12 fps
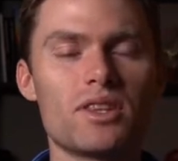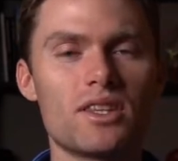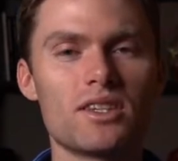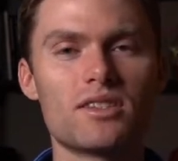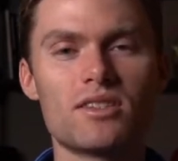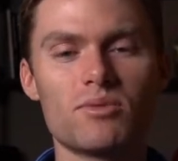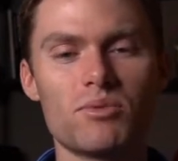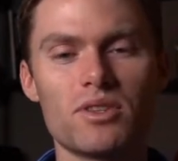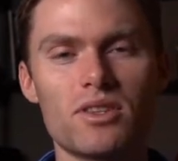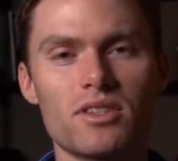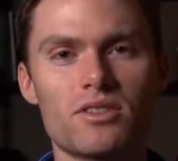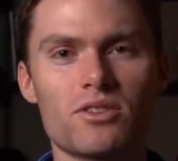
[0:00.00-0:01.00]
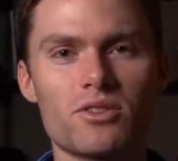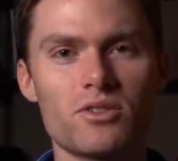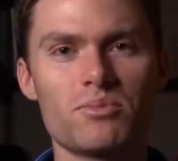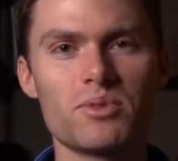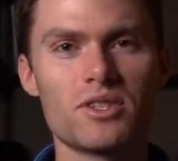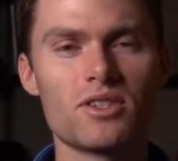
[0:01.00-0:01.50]
this
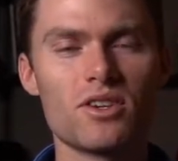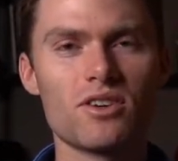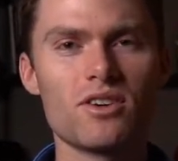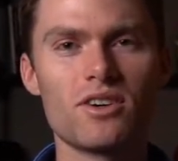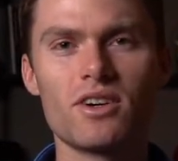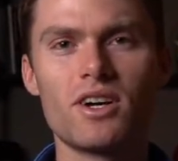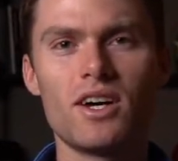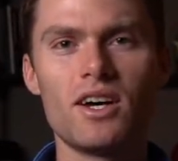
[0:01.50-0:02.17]
Christmas star,